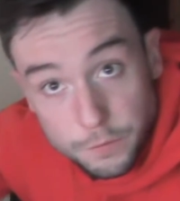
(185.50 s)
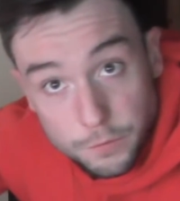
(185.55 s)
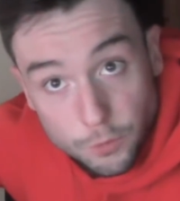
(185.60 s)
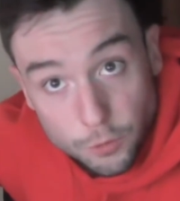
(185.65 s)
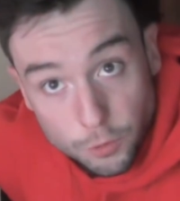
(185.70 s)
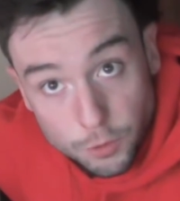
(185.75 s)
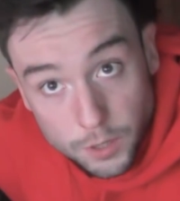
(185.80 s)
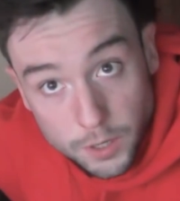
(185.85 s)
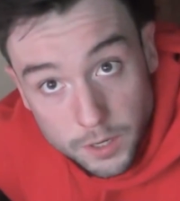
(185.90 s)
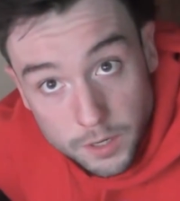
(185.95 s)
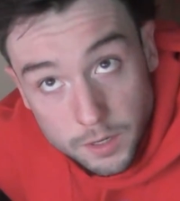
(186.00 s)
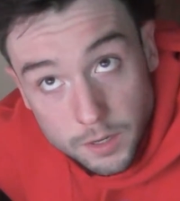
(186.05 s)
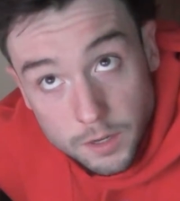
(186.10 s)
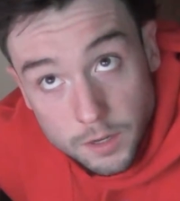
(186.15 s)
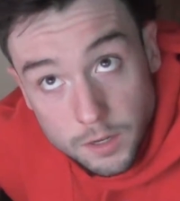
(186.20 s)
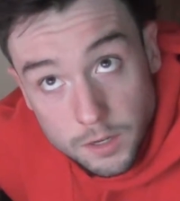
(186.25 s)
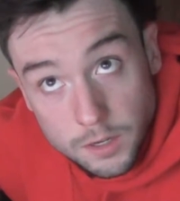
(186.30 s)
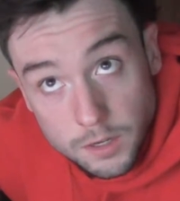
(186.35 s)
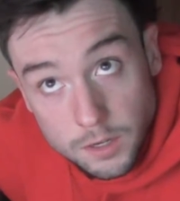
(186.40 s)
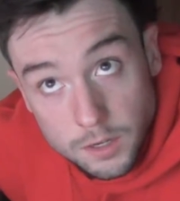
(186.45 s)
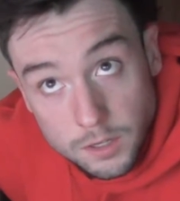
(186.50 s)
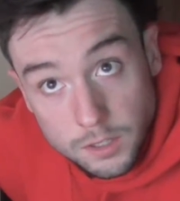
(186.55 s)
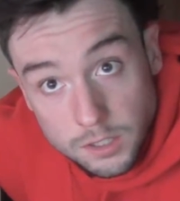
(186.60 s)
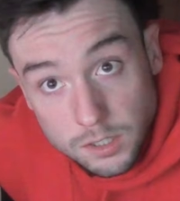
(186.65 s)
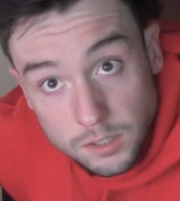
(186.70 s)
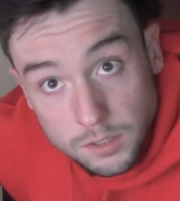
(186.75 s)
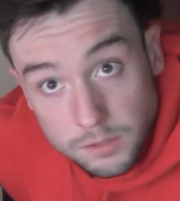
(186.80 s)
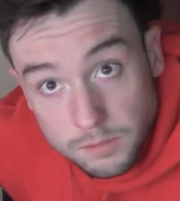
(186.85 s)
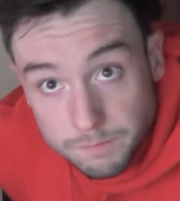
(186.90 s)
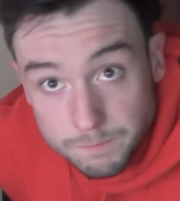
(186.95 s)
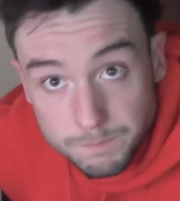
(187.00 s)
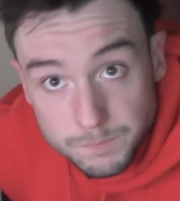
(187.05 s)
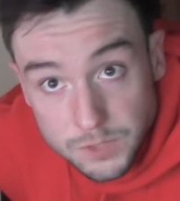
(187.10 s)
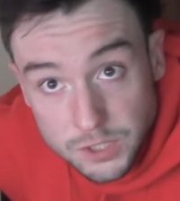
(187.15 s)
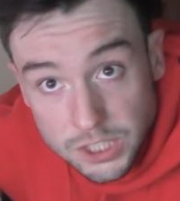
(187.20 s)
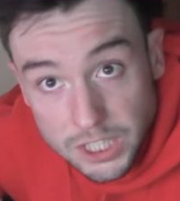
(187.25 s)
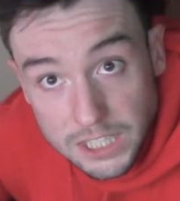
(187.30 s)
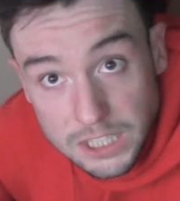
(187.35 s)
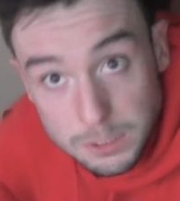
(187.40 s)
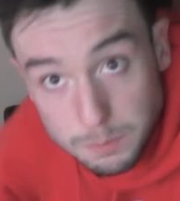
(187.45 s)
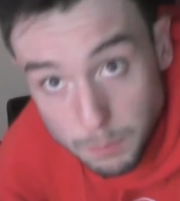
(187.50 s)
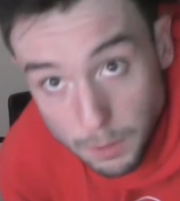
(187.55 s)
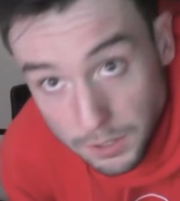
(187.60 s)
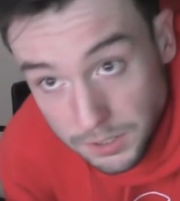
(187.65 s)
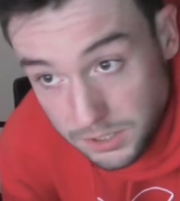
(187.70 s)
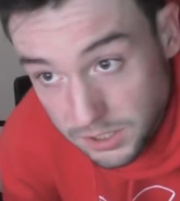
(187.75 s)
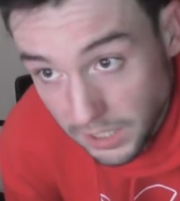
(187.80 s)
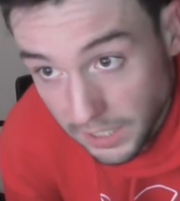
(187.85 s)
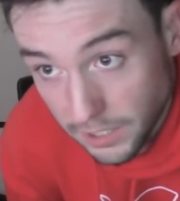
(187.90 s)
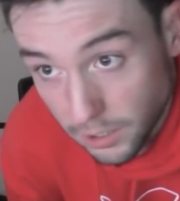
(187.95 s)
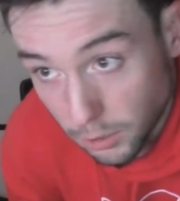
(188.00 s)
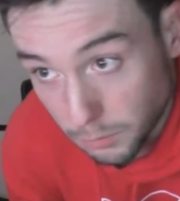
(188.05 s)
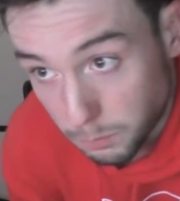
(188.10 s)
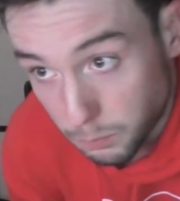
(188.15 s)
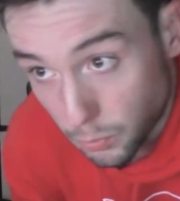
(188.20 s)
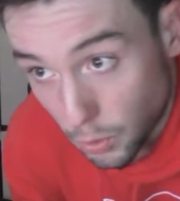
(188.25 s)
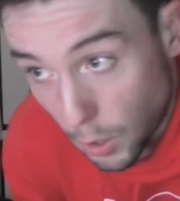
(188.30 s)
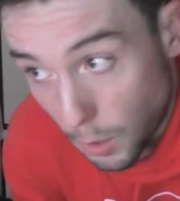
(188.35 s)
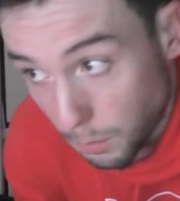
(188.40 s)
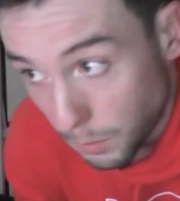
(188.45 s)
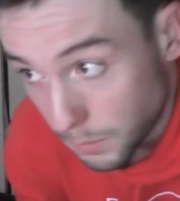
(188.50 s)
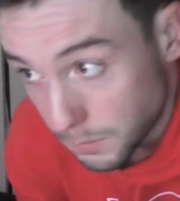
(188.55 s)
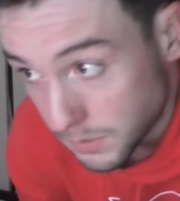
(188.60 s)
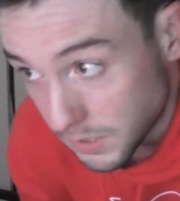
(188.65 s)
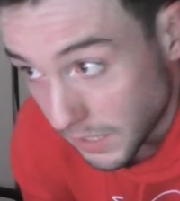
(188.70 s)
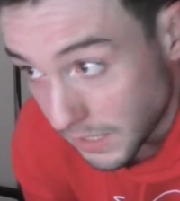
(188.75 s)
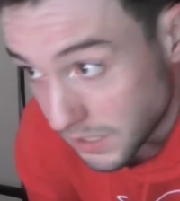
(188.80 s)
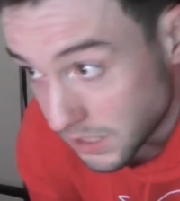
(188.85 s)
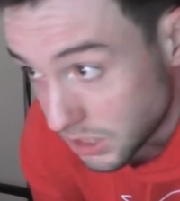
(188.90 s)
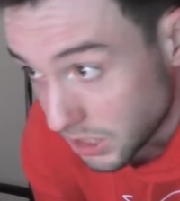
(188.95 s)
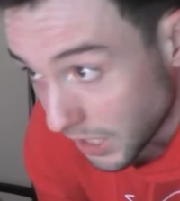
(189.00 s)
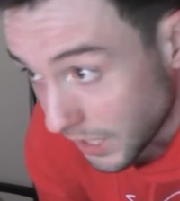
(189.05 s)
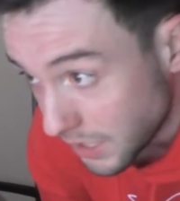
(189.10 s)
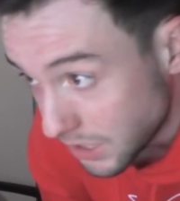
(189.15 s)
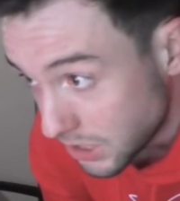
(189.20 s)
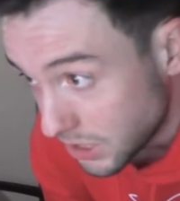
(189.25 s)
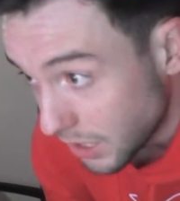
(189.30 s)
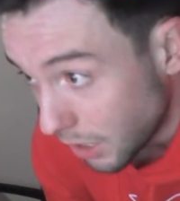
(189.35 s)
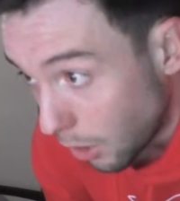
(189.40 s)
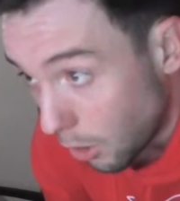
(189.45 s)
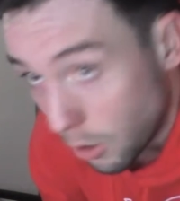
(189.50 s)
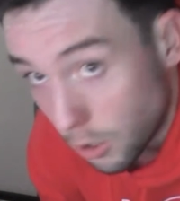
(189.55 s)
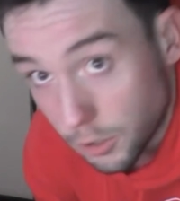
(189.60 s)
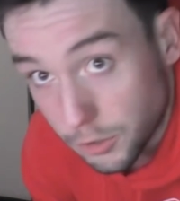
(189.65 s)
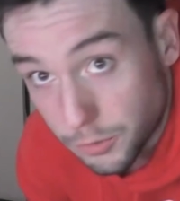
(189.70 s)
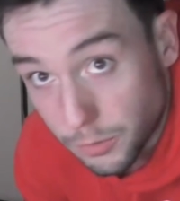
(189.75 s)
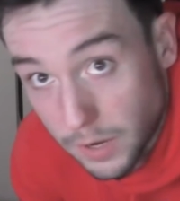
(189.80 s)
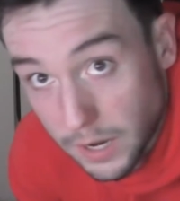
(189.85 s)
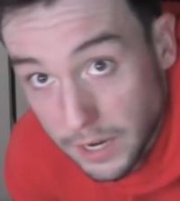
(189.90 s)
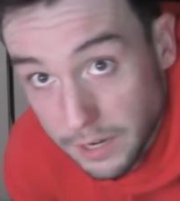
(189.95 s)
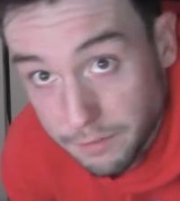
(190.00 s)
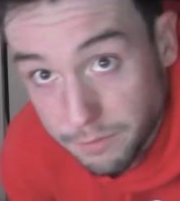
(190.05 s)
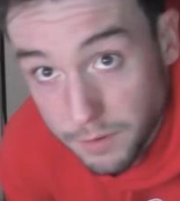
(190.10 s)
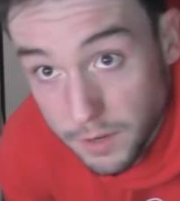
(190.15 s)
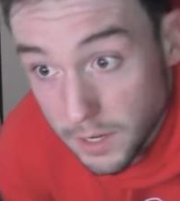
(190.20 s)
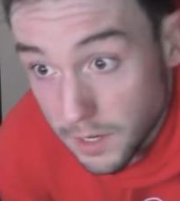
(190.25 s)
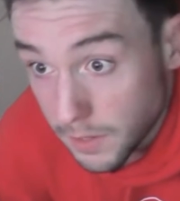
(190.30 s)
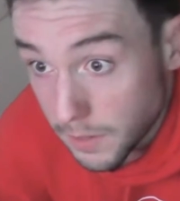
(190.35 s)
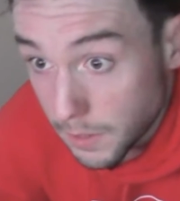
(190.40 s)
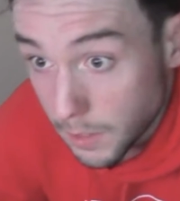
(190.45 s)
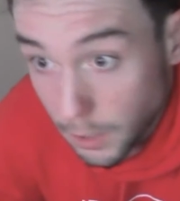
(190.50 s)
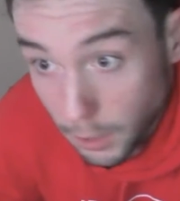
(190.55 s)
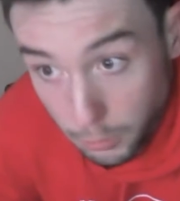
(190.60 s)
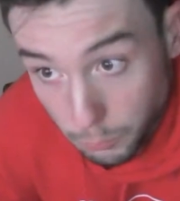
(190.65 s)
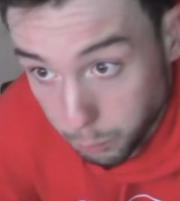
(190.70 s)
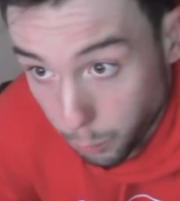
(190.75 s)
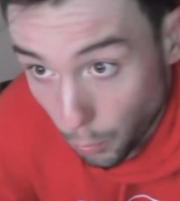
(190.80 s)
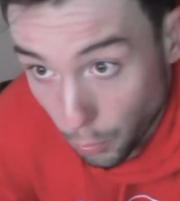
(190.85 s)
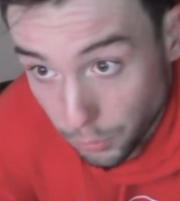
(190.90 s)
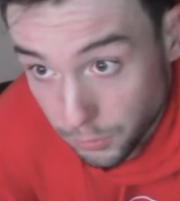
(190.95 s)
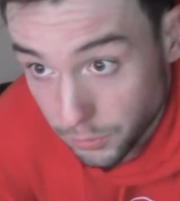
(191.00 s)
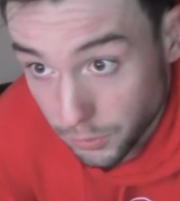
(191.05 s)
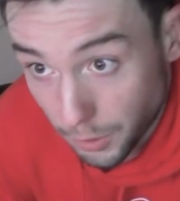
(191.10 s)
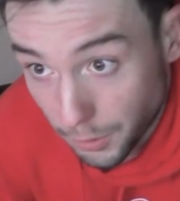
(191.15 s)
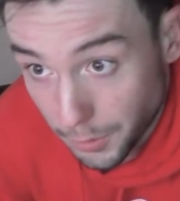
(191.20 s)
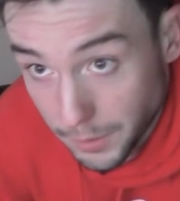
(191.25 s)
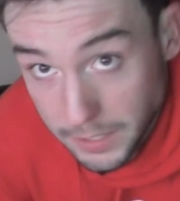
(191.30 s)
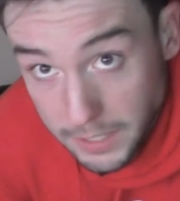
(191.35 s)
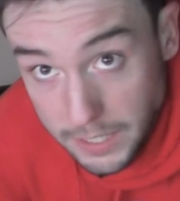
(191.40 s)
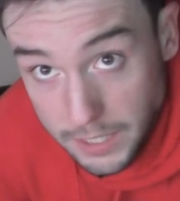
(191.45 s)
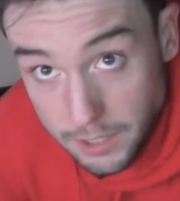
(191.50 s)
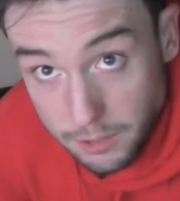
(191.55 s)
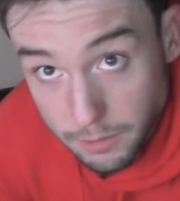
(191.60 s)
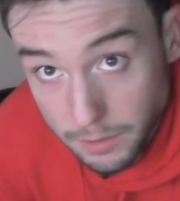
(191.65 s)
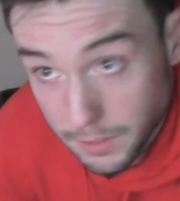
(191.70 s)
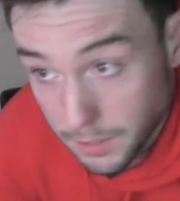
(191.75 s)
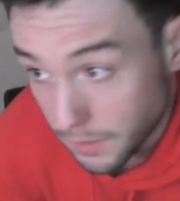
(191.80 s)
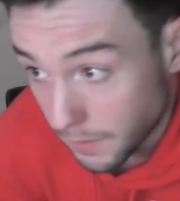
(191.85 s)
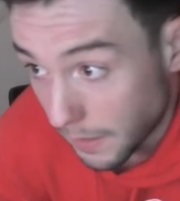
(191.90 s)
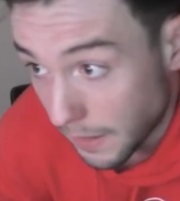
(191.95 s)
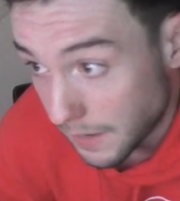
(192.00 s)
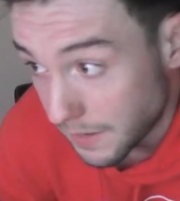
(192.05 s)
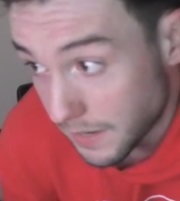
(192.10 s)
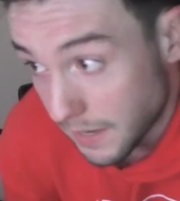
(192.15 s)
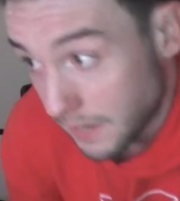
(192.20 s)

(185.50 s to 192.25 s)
for six months, I got problems, I changed the hard drive. It worked another year and, and,